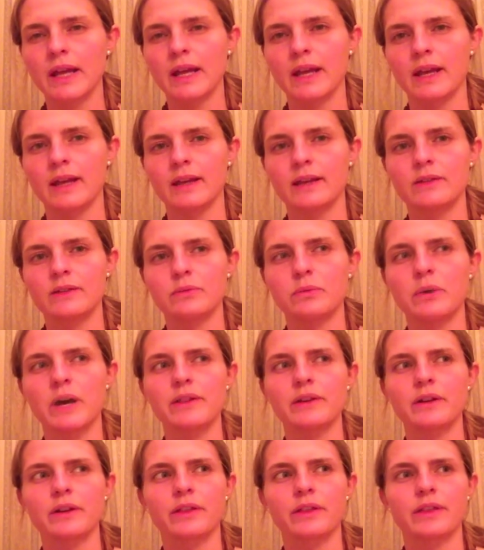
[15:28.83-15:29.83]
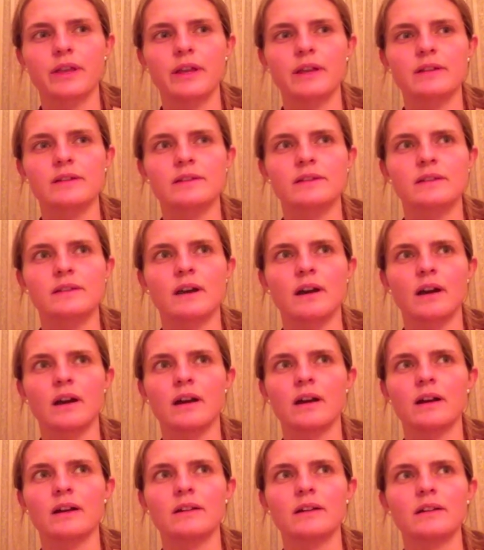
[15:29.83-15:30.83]
and whether things
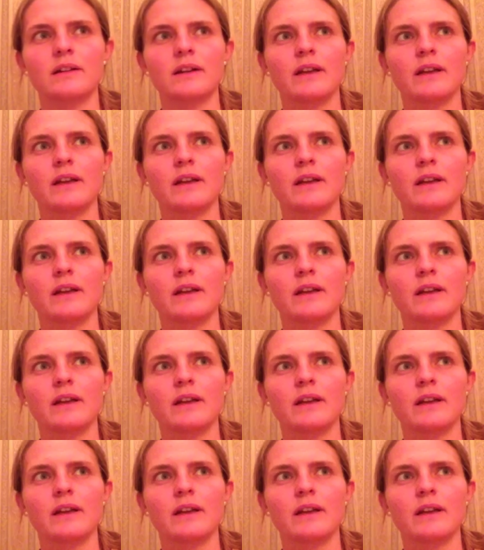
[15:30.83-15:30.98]
are